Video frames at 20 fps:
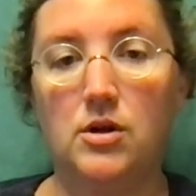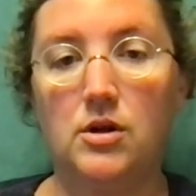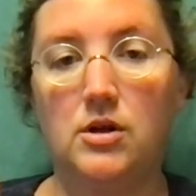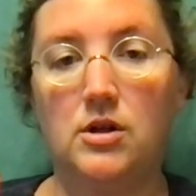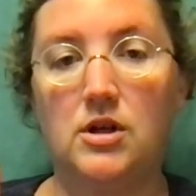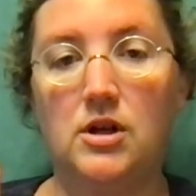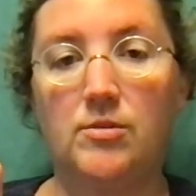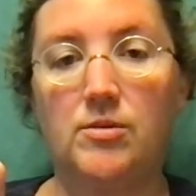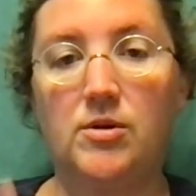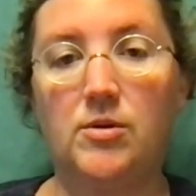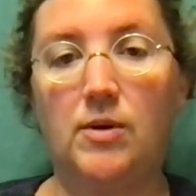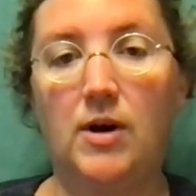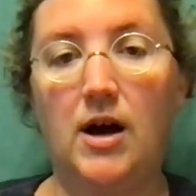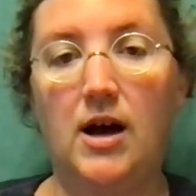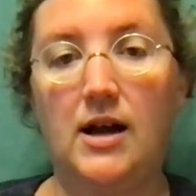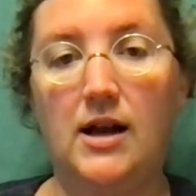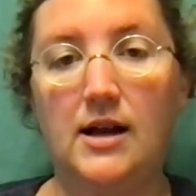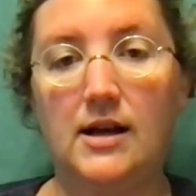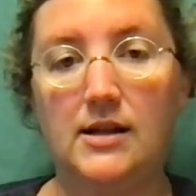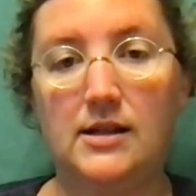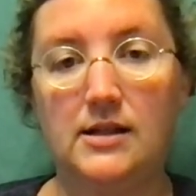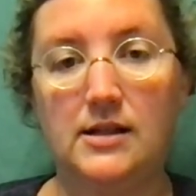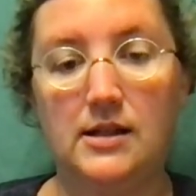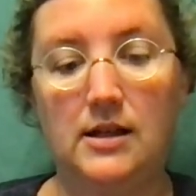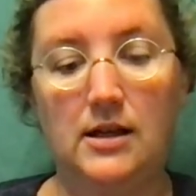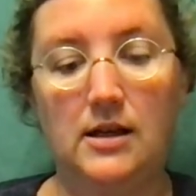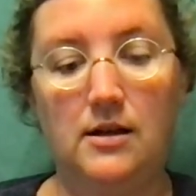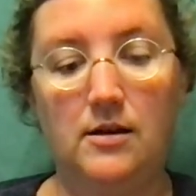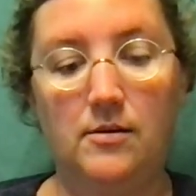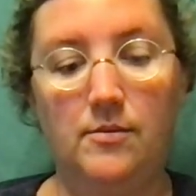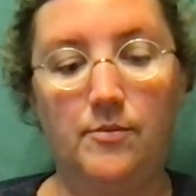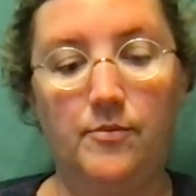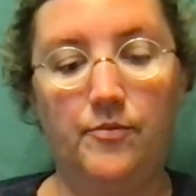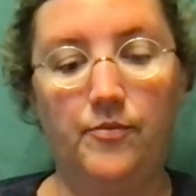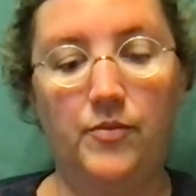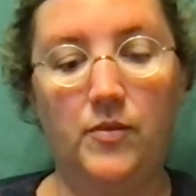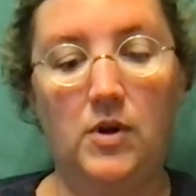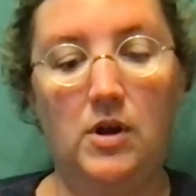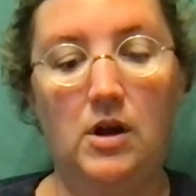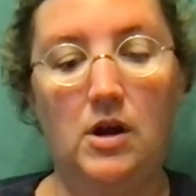W-I-S-C.
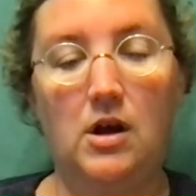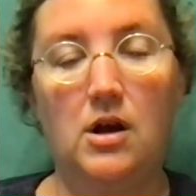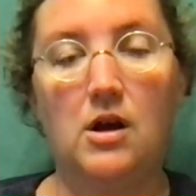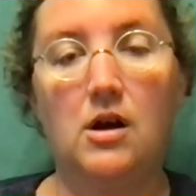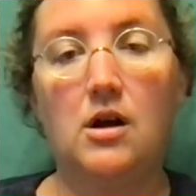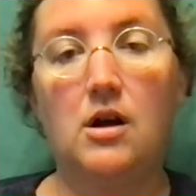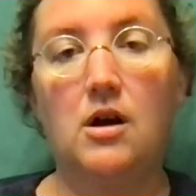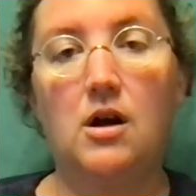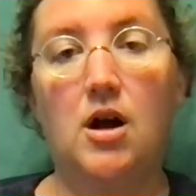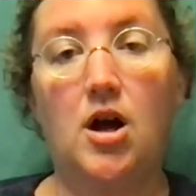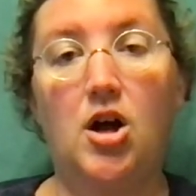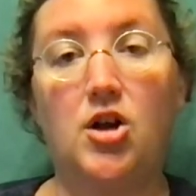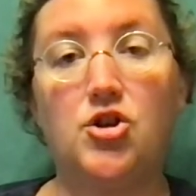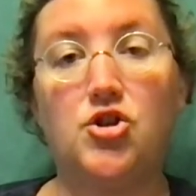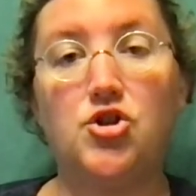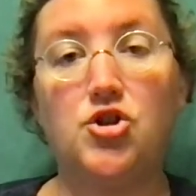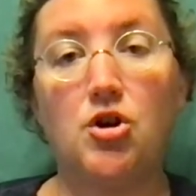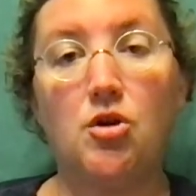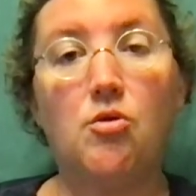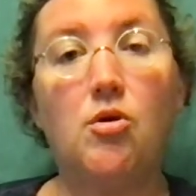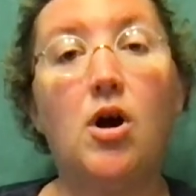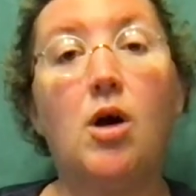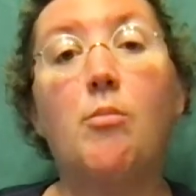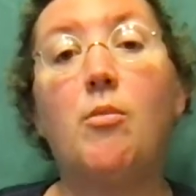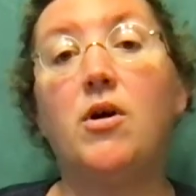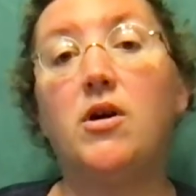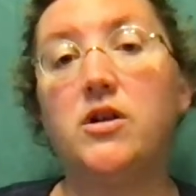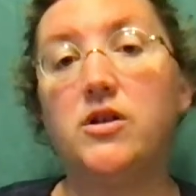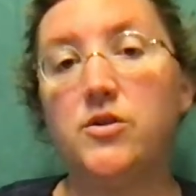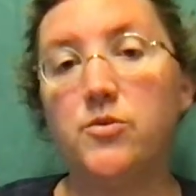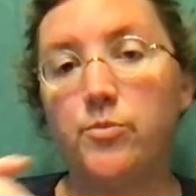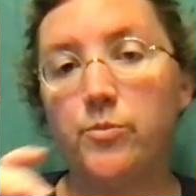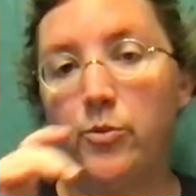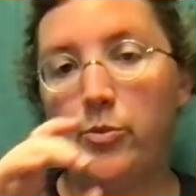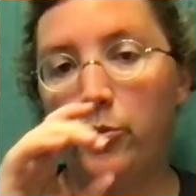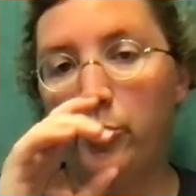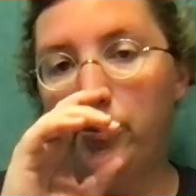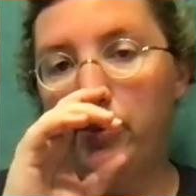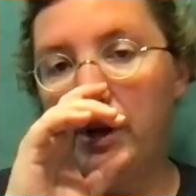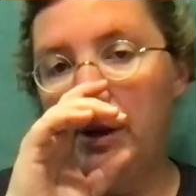A joke amongst
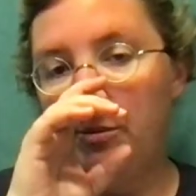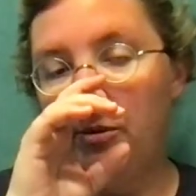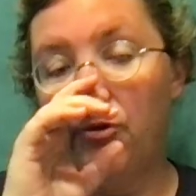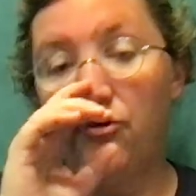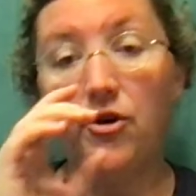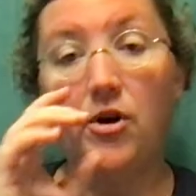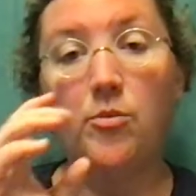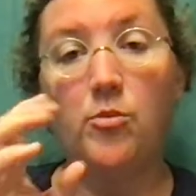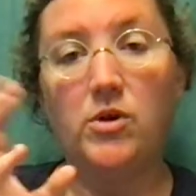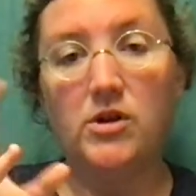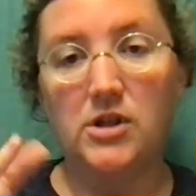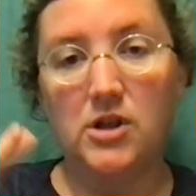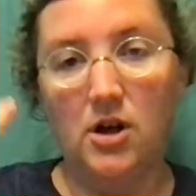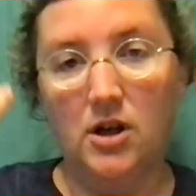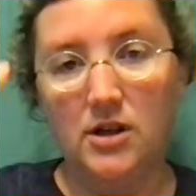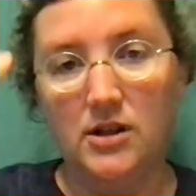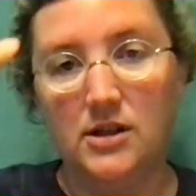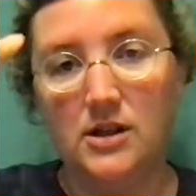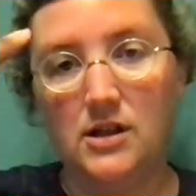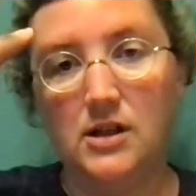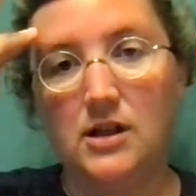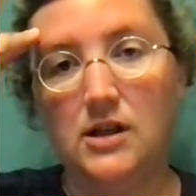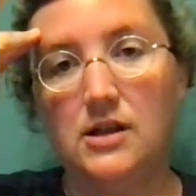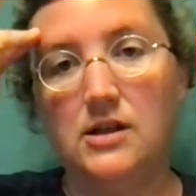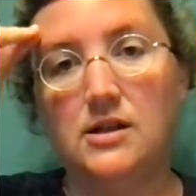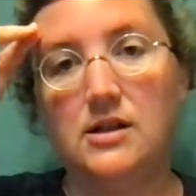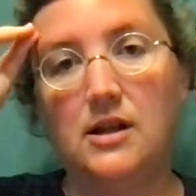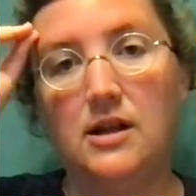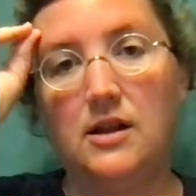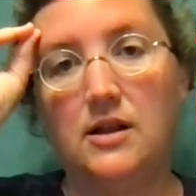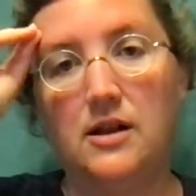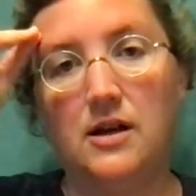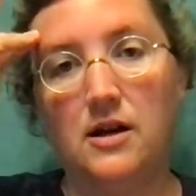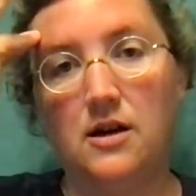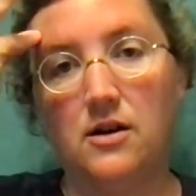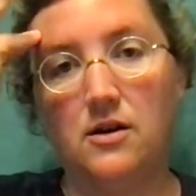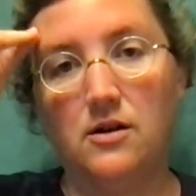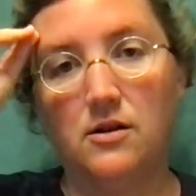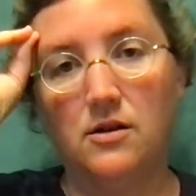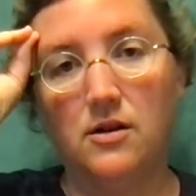people from Wisconsin is that
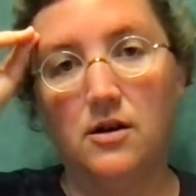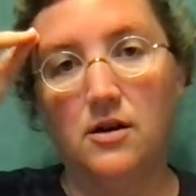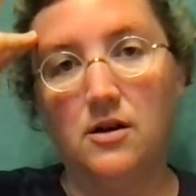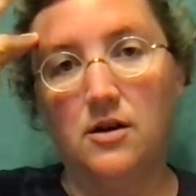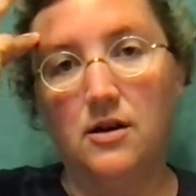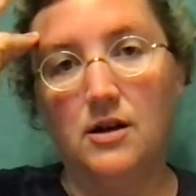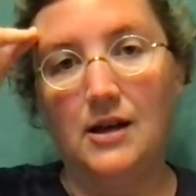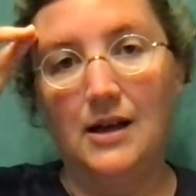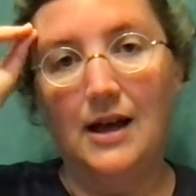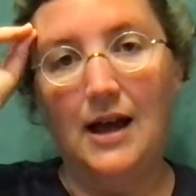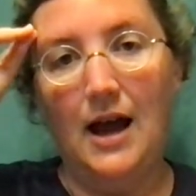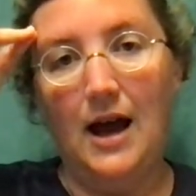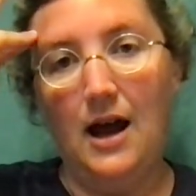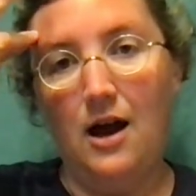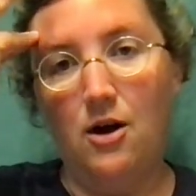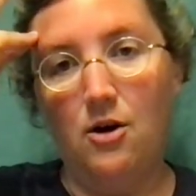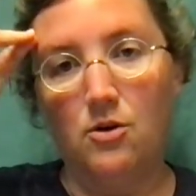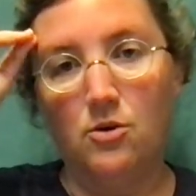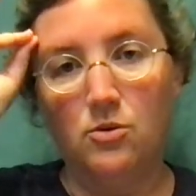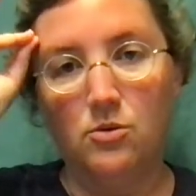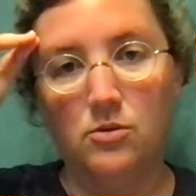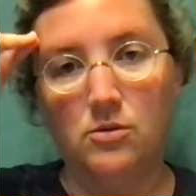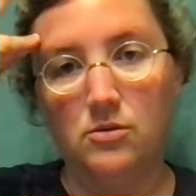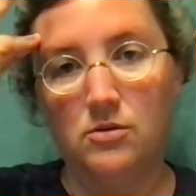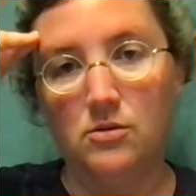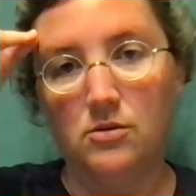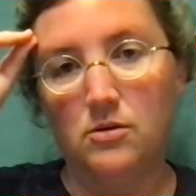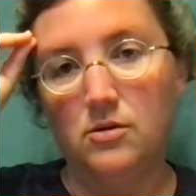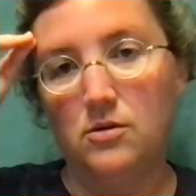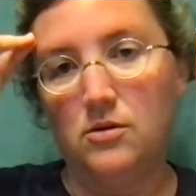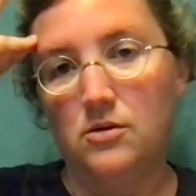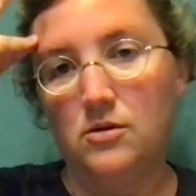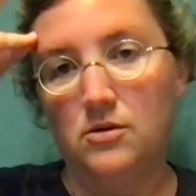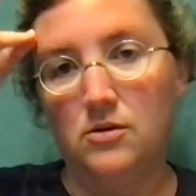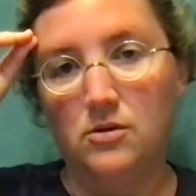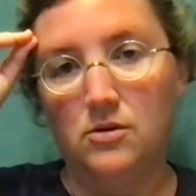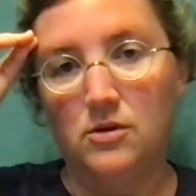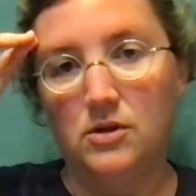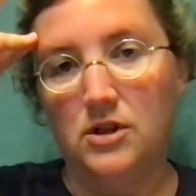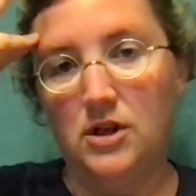their cow,
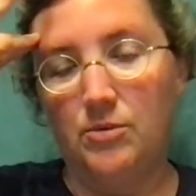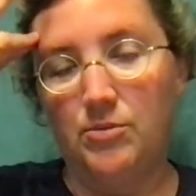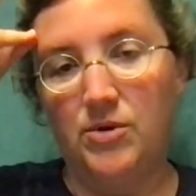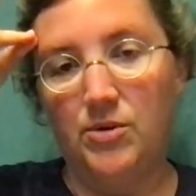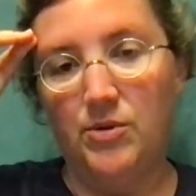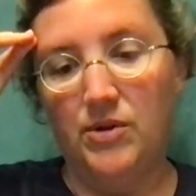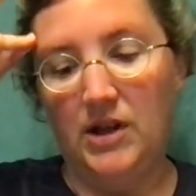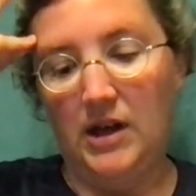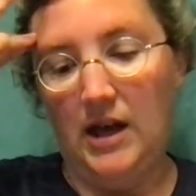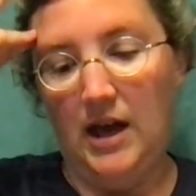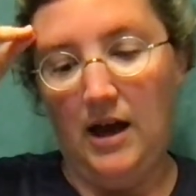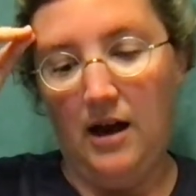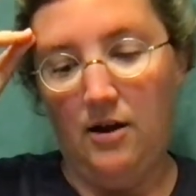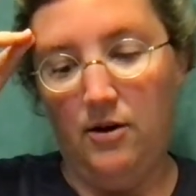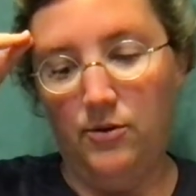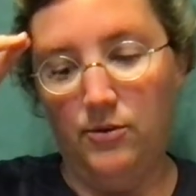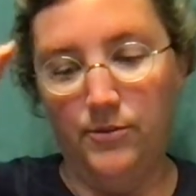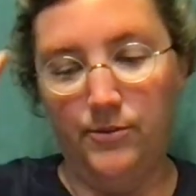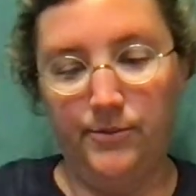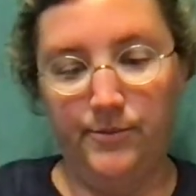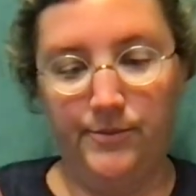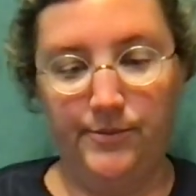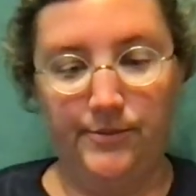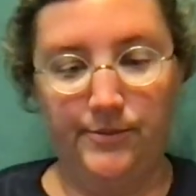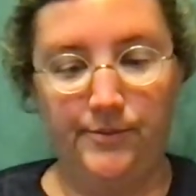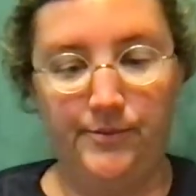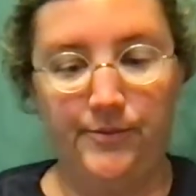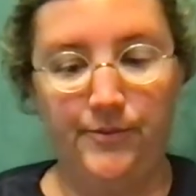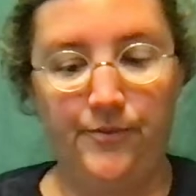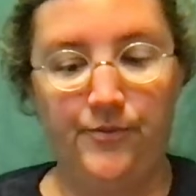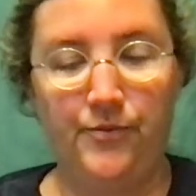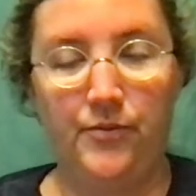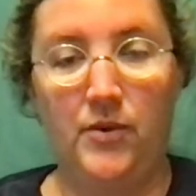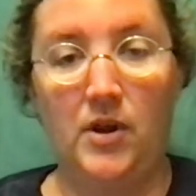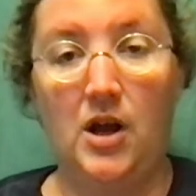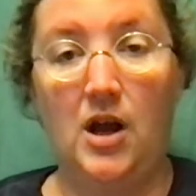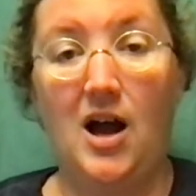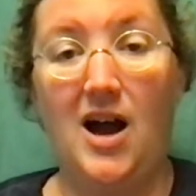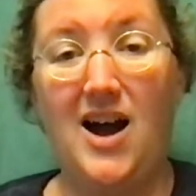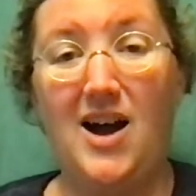W with a cow.
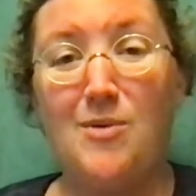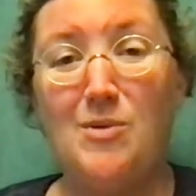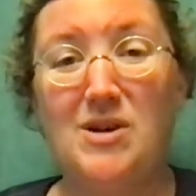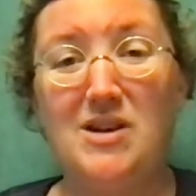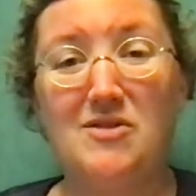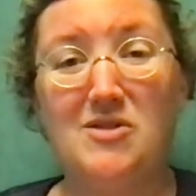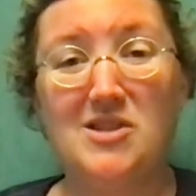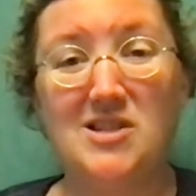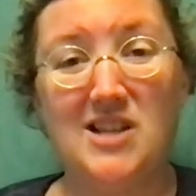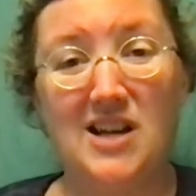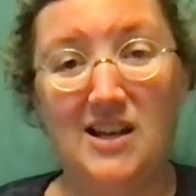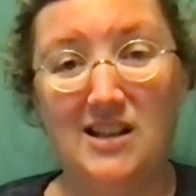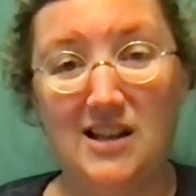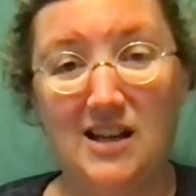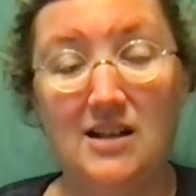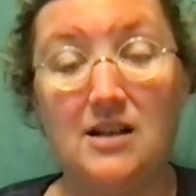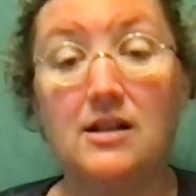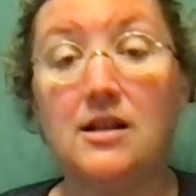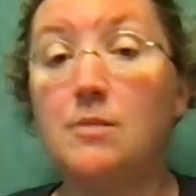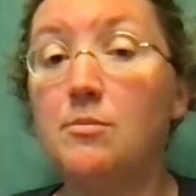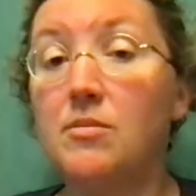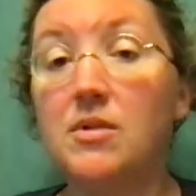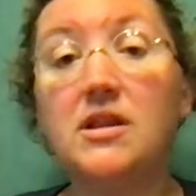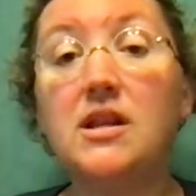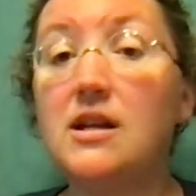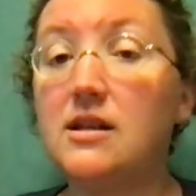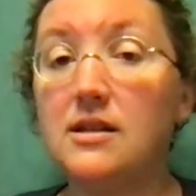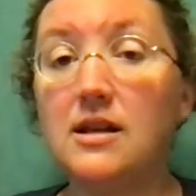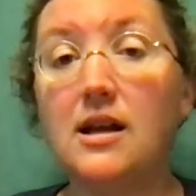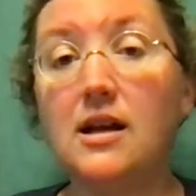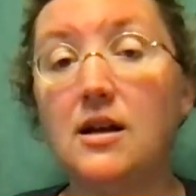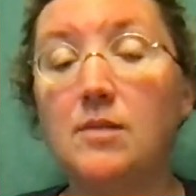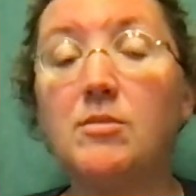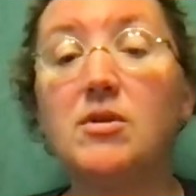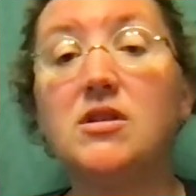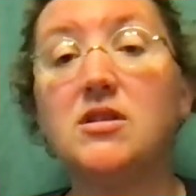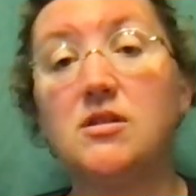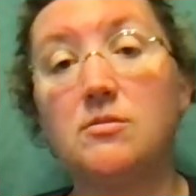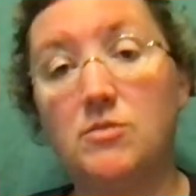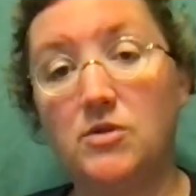I would never sign that to them, but they sign it
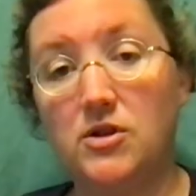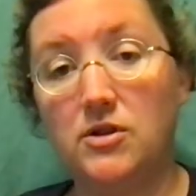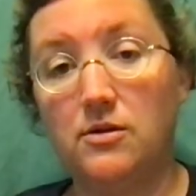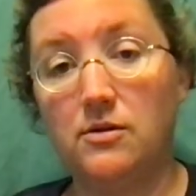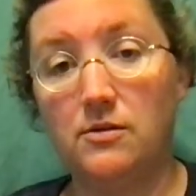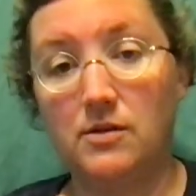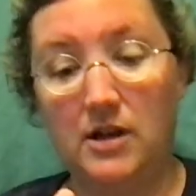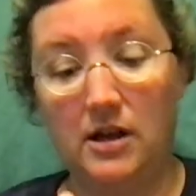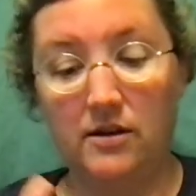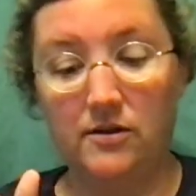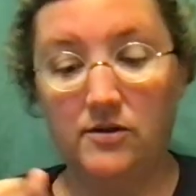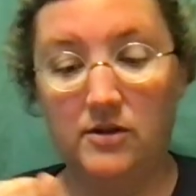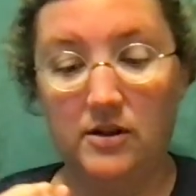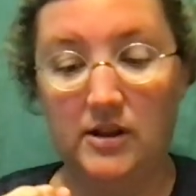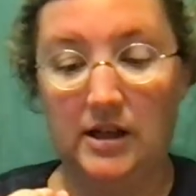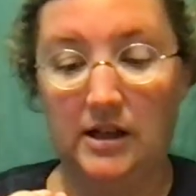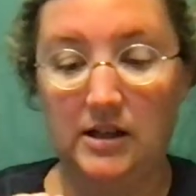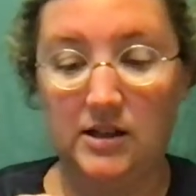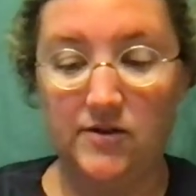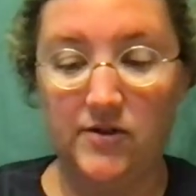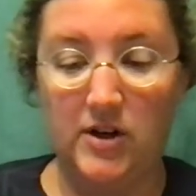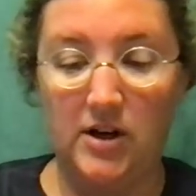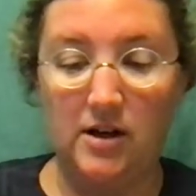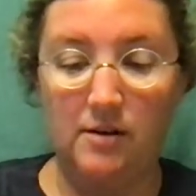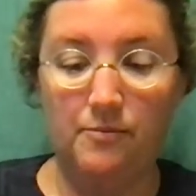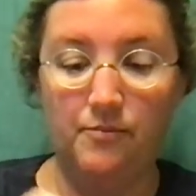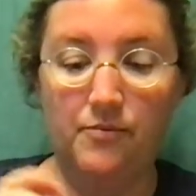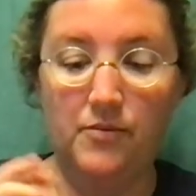amongst themselves and think it's funny.